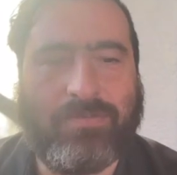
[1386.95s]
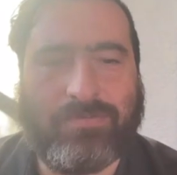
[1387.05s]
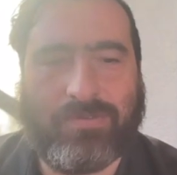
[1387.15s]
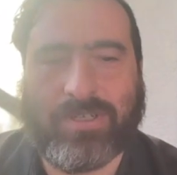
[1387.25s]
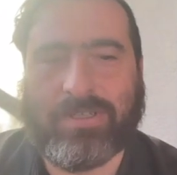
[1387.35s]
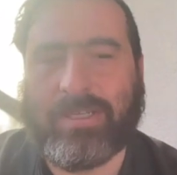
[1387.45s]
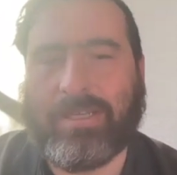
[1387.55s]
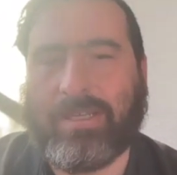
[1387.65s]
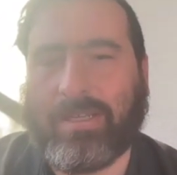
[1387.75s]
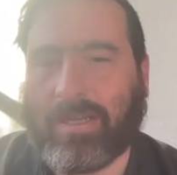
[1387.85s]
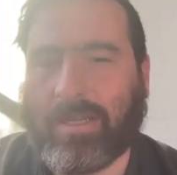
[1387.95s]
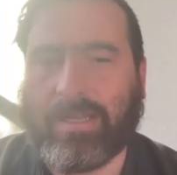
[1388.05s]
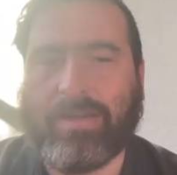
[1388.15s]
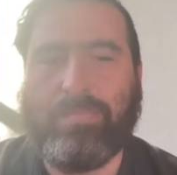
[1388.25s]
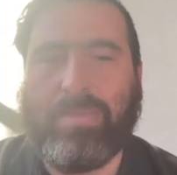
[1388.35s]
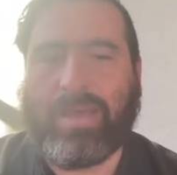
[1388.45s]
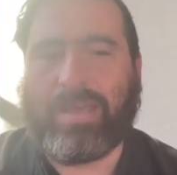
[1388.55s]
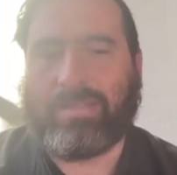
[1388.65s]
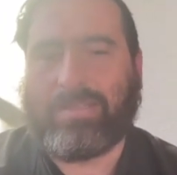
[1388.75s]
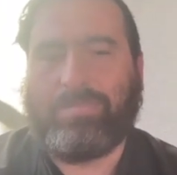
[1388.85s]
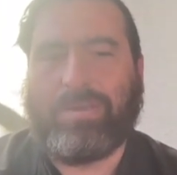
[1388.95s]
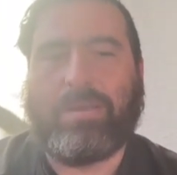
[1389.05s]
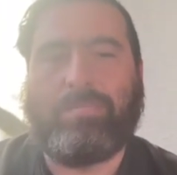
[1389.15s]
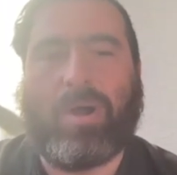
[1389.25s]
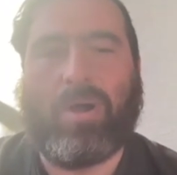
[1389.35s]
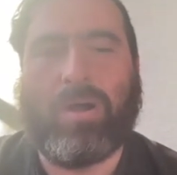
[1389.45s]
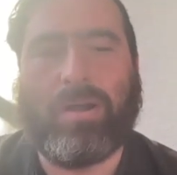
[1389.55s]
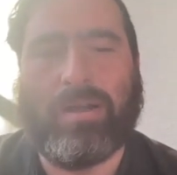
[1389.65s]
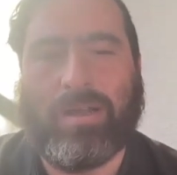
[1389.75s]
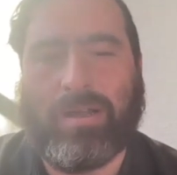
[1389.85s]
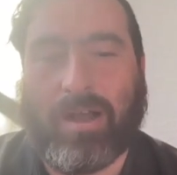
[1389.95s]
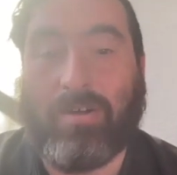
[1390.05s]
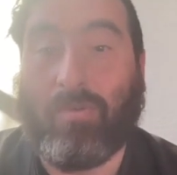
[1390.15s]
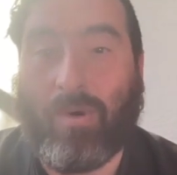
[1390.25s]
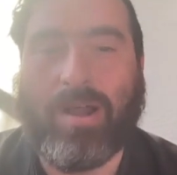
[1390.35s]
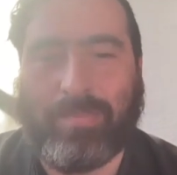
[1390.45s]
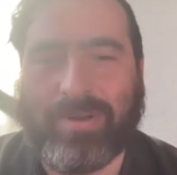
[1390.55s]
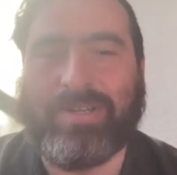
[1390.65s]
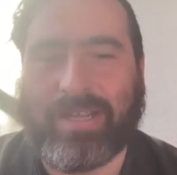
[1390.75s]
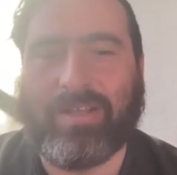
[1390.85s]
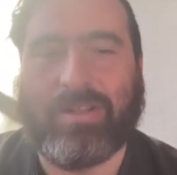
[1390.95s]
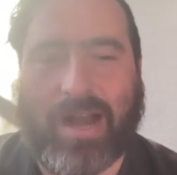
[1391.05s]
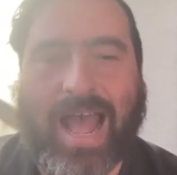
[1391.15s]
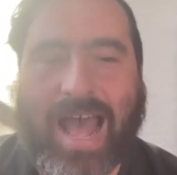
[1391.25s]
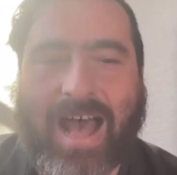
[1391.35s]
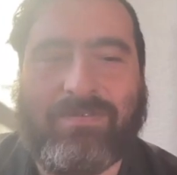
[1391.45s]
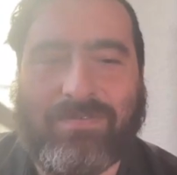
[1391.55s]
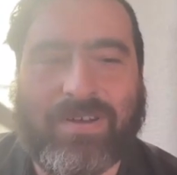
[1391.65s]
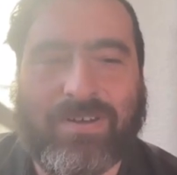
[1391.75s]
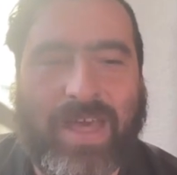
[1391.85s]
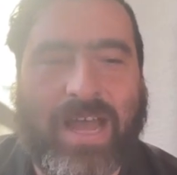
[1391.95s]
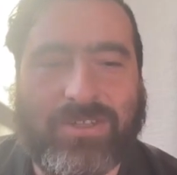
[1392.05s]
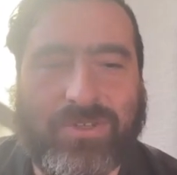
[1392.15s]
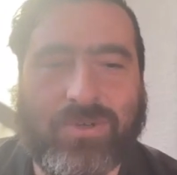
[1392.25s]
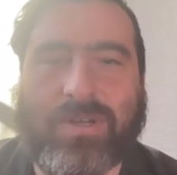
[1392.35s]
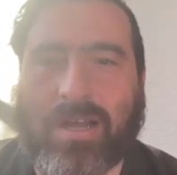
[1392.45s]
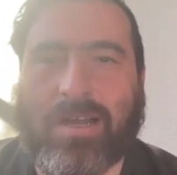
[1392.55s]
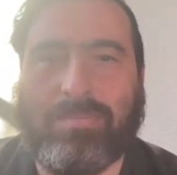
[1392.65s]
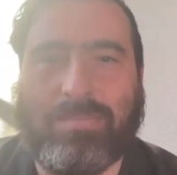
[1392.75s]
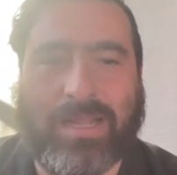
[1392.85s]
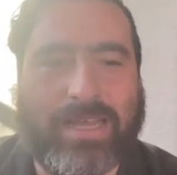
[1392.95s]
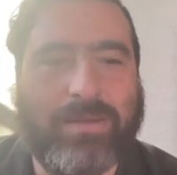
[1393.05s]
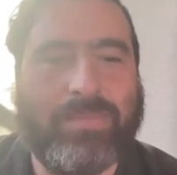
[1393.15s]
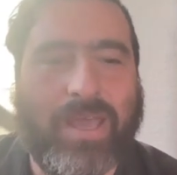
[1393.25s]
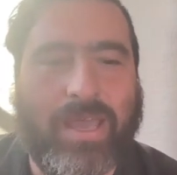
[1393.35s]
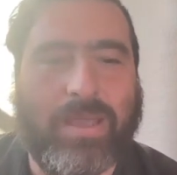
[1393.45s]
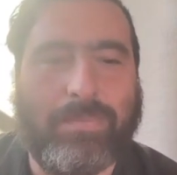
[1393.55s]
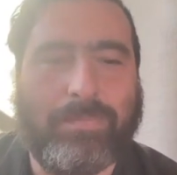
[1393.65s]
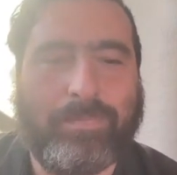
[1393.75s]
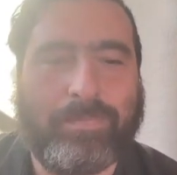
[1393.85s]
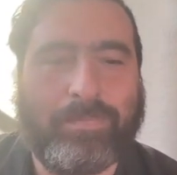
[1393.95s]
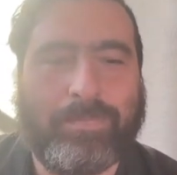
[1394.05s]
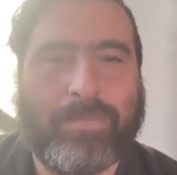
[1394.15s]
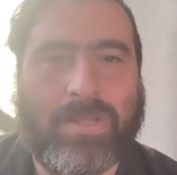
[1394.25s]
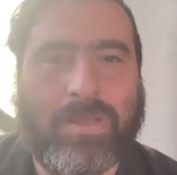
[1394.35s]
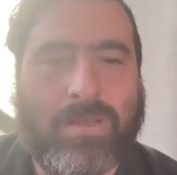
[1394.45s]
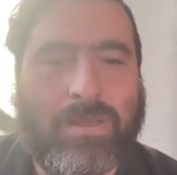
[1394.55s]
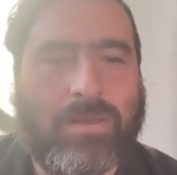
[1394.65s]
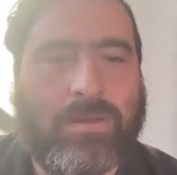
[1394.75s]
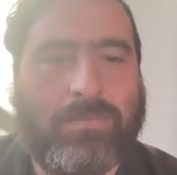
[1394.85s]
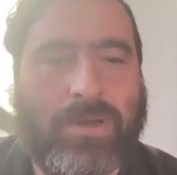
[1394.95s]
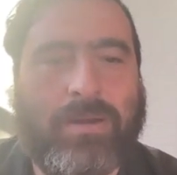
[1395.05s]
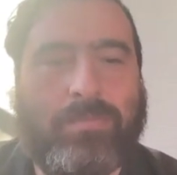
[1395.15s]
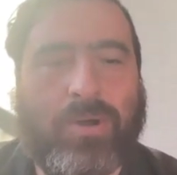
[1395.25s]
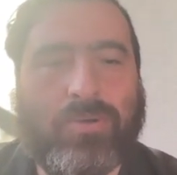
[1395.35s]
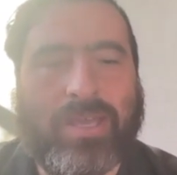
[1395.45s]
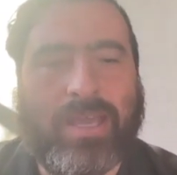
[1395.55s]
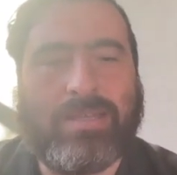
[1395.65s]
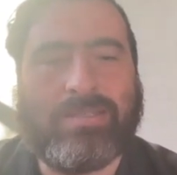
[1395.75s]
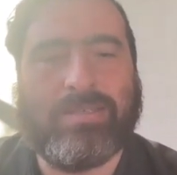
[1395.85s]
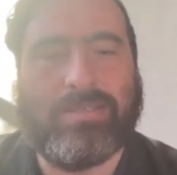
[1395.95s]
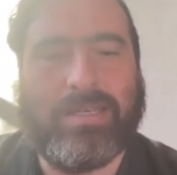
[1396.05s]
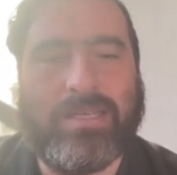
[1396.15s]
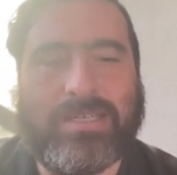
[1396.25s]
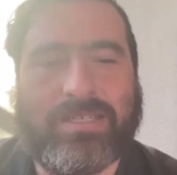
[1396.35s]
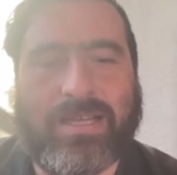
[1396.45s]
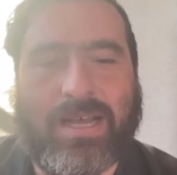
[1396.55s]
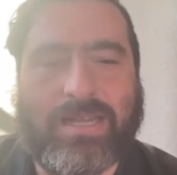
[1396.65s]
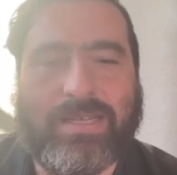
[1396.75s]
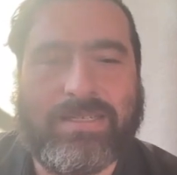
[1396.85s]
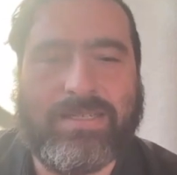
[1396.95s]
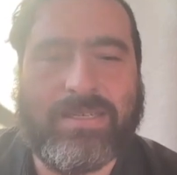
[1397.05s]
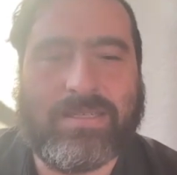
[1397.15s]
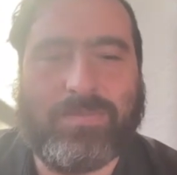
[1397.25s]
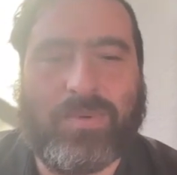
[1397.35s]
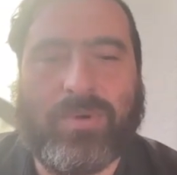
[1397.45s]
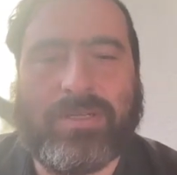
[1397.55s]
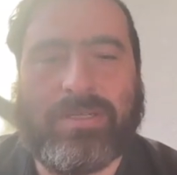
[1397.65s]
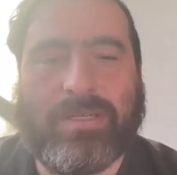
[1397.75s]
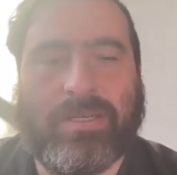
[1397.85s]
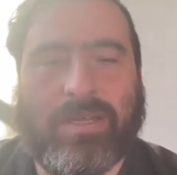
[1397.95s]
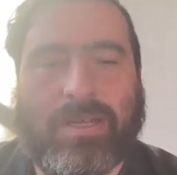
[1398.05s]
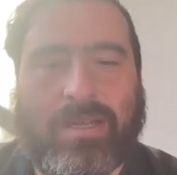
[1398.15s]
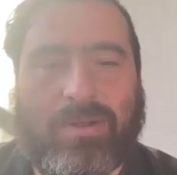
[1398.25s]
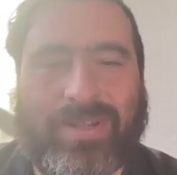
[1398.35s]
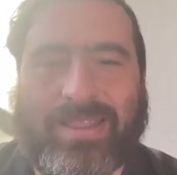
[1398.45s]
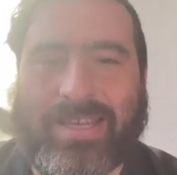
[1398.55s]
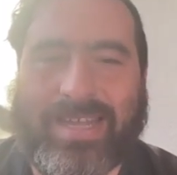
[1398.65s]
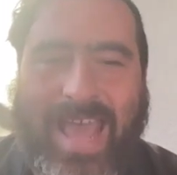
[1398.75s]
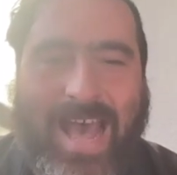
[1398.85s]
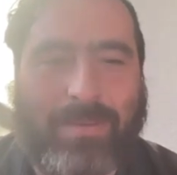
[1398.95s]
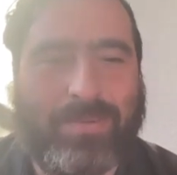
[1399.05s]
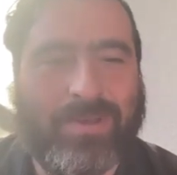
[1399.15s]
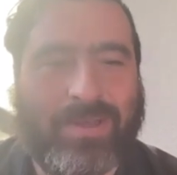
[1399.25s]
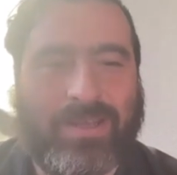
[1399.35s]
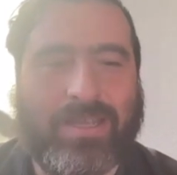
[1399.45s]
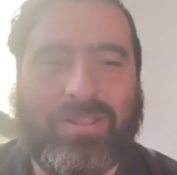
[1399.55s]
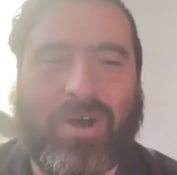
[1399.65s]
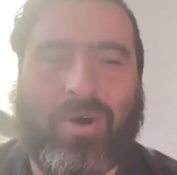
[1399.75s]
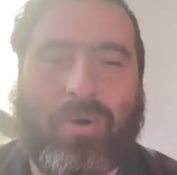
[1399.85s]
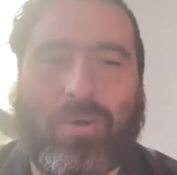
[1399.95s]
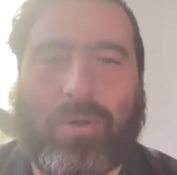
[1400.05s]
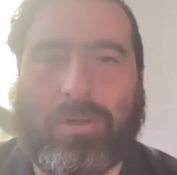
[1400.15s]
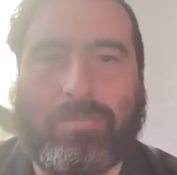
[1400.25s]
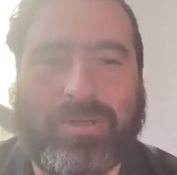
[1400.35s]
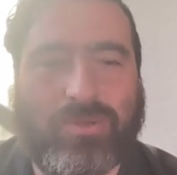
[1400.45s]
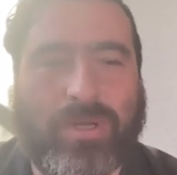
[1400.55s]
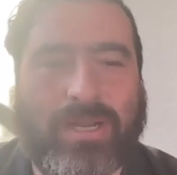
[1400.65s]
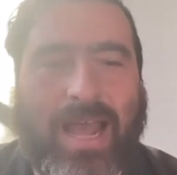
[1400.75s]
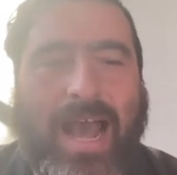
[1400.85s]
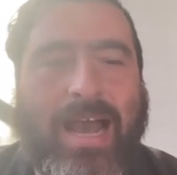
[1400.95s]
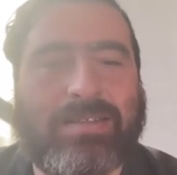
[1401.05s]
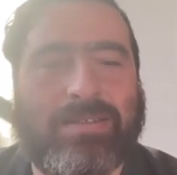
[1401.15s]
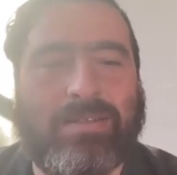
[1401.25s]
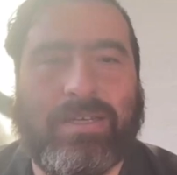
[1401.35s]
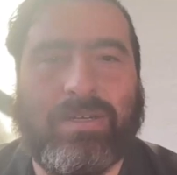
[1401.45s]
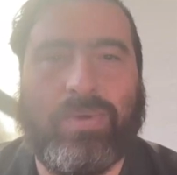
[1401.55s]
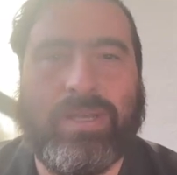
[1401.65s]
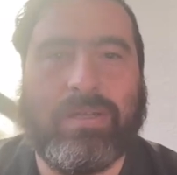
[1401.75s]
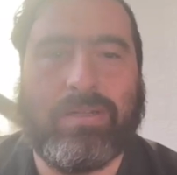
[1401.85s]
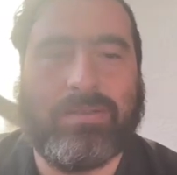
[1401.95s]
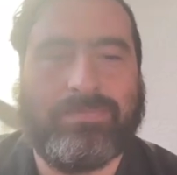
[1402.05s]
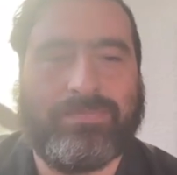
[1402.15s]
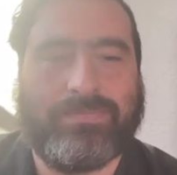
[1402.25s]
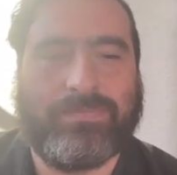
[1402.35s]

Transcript: I freely uh, admit to being part of one particular half of that dukkha blame game. But in both cases, each side is disappointed with the gap in the hole between axle and wheel,